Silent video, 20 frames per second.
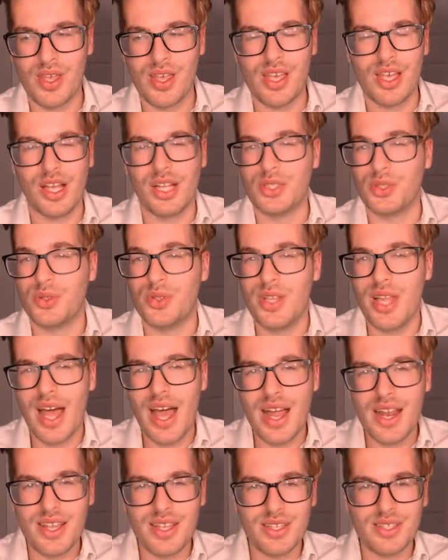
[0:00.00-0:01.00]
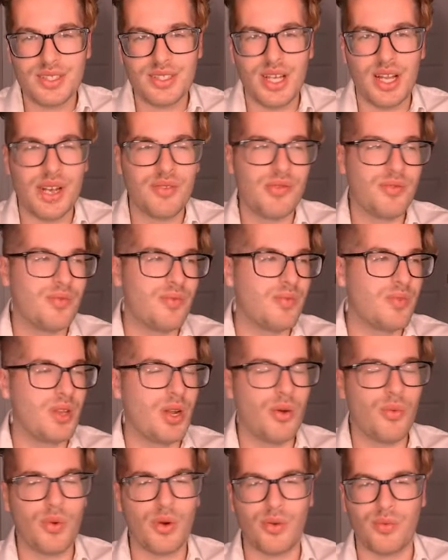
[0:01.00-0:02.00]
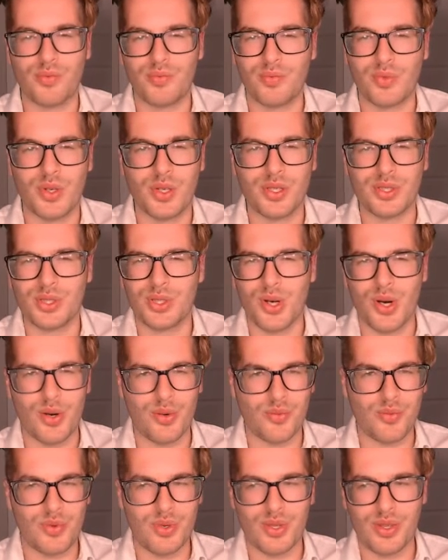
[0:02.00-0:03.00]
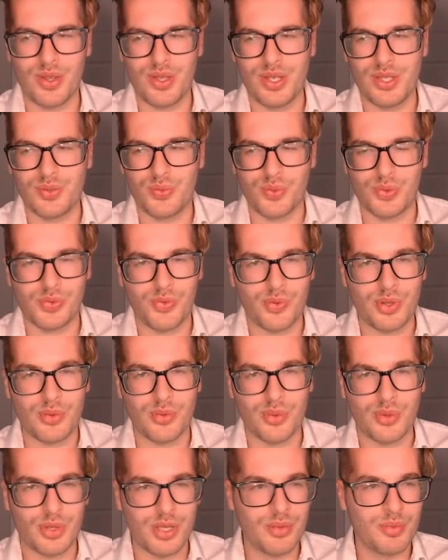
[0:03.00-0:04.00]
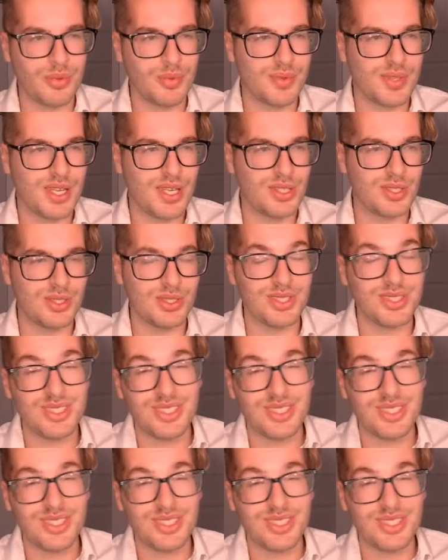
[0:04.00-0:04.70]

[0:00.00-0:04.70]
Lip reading: And so that is kind of, where we're going to start with these real-world implications.